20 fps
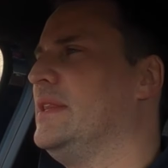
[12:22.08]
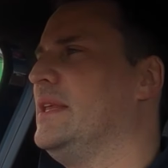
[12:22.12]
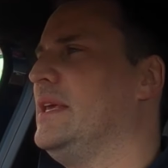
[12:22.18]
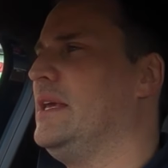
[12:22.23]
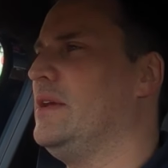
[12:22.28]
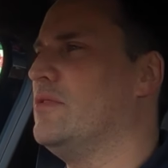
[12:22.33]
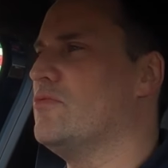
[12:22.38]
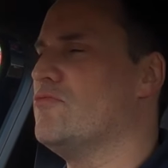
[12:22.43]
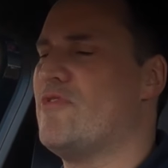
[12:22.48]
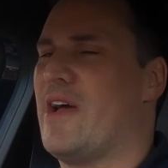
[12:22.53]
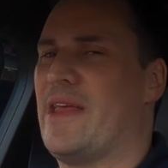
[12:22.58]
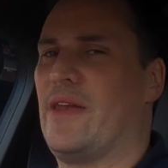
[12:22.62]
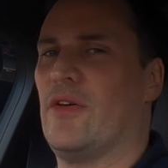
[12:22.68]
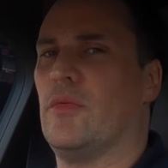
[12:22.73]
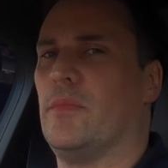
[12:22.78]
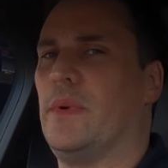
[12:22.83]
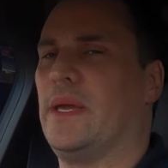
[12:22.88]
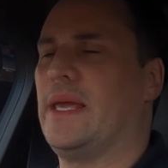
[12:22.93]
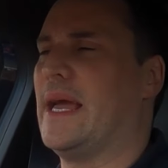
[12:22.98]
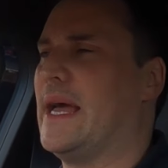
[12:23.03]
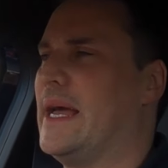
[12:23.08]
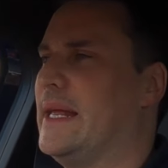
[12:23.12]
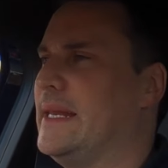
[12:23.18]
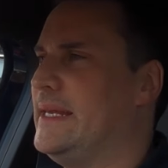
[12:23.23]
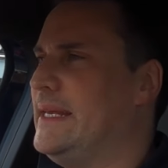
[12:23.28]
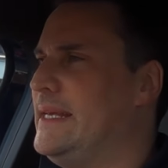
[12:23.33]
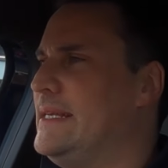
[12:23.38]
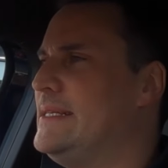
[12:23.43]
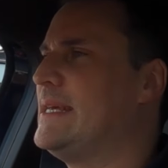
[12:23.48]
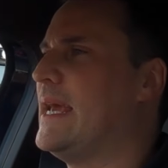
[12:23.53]
the Renault Megane
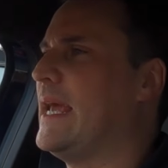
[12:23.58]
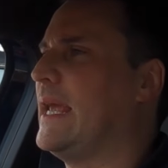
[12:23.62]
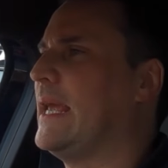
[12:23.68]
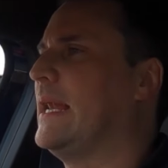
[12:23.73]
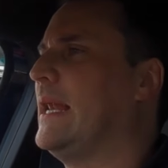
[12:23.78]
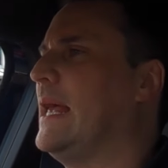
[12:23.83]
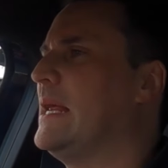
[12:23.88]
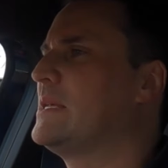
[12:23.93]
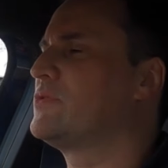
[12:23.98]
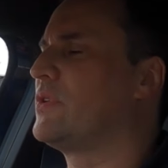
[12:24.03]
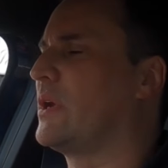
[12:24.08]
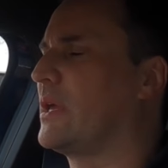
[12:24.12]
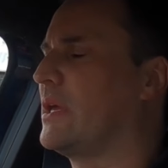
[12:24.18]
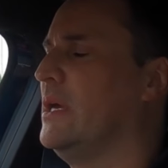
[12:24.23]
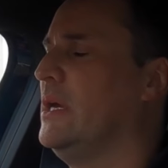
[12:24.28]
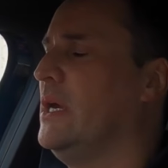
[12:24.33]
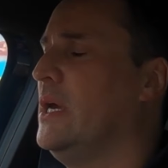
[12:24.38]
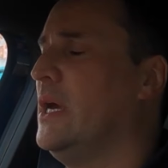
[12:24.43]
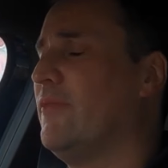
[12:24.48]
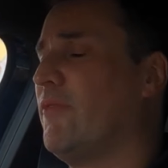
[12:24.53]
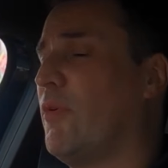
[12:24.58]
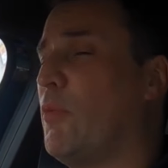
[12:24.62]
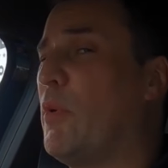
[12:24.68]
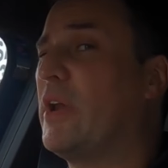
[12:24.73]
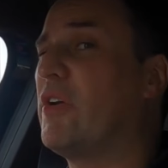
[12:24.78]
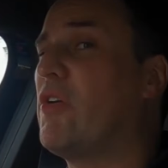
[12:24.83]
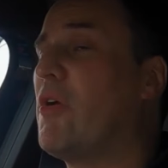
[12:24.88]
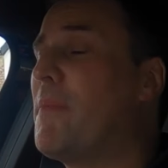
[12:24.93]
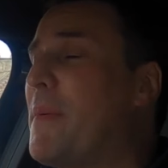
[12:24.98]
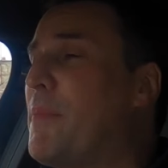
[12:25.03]
E-TECH Electric? From what
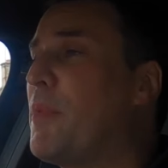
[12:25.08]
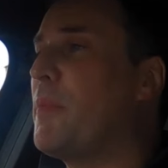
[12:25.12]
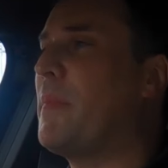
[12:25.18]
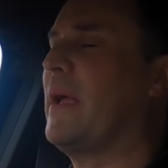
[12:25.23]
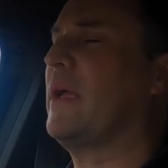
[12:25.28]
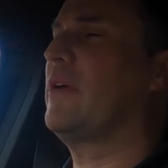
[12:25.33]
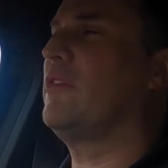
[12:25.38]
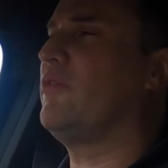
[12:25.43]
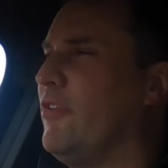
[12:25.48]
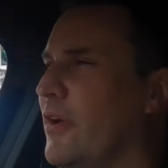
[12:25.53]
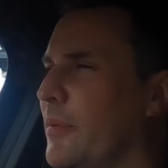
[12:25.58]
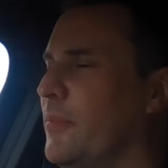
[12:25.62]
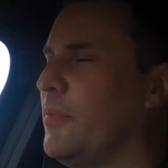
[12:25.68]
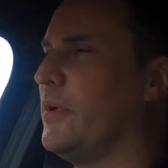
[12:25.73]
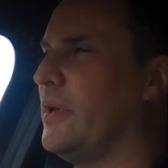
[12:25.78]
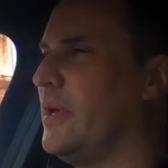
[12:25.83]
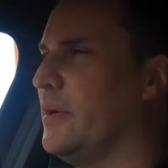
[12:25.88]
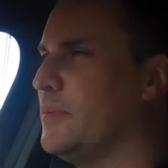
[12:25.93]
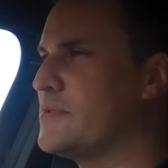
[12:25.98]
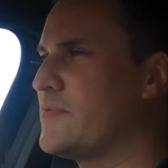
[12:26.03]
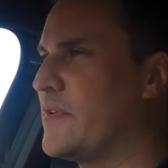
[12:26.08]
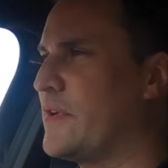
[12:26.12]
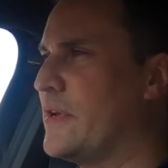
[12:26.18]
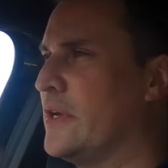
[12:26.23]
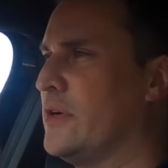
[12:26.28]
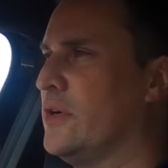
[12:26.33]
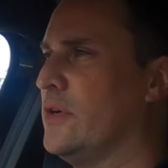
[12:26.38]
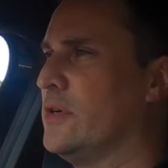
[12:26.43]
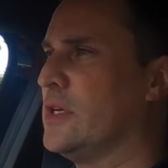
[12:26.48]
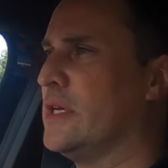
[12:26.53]
I remember back in February, it was very
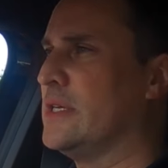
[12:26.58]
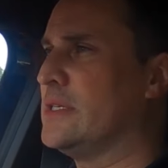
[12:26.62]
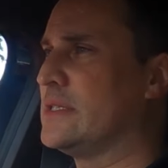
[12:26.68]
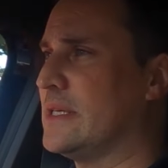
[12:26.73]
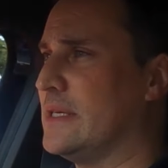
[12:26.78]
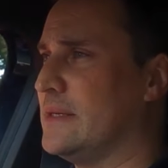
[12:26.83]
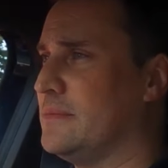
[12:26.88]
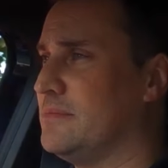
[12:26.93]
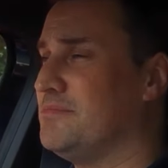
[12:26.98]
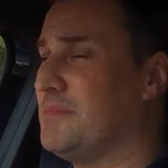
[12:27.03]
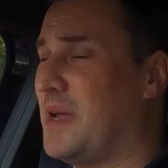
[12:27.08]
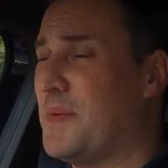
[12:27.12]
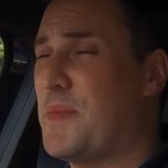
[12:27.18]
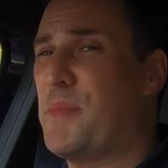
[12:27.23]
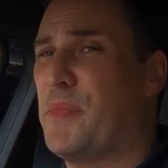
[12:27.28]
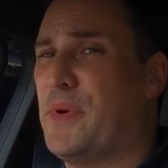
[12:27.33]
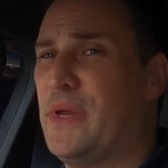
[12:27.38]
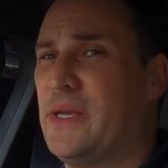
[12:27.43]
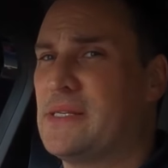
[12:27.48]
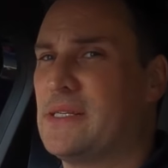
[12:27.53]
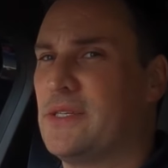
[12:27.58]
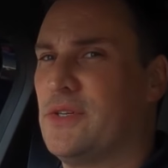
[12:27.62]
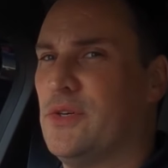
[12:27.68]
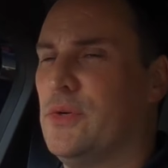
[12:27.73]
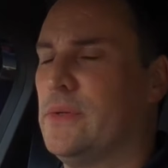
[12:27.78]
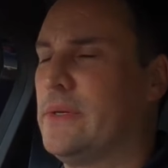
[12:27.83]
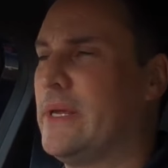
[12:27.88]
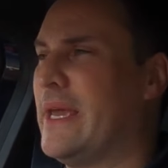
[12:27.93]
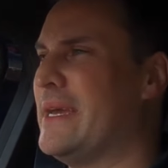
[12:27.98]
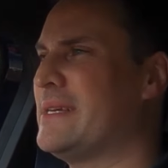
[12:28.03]
good, and my memory isn't
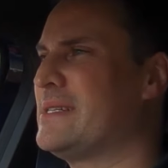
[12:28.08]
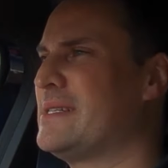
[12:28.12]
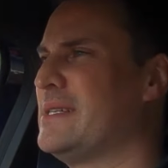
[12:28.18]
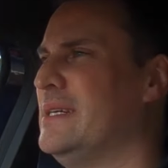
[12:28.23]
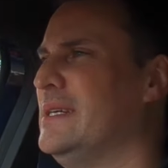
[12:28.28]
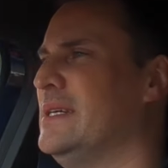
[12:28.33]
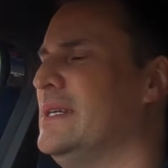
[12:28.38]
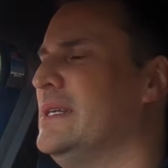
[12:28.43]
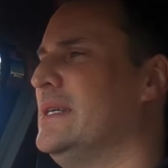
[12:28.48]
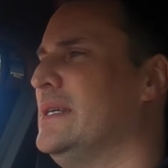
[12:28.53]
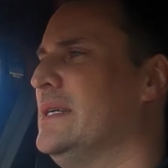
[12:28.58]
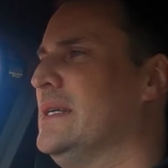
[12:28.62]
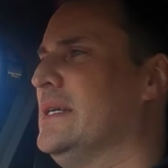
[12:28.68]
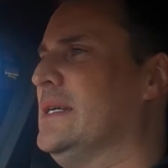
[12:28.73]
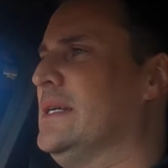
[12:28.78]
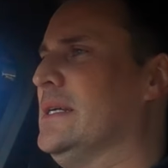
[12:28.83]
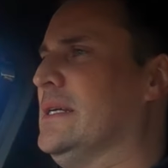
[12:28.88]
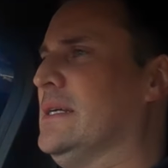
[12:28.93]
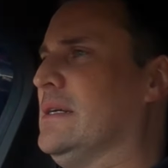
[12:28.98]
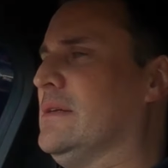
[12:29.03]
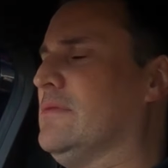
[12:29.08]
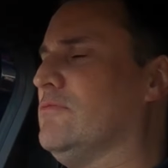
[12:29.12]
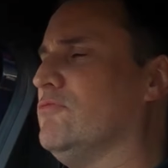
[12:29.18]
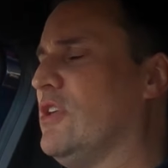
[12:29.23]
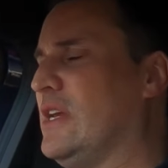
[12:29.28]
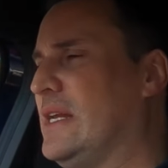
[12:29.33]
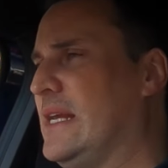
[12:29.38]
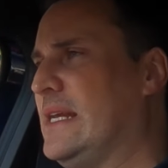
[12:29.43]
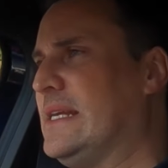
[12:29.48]
going yet. Really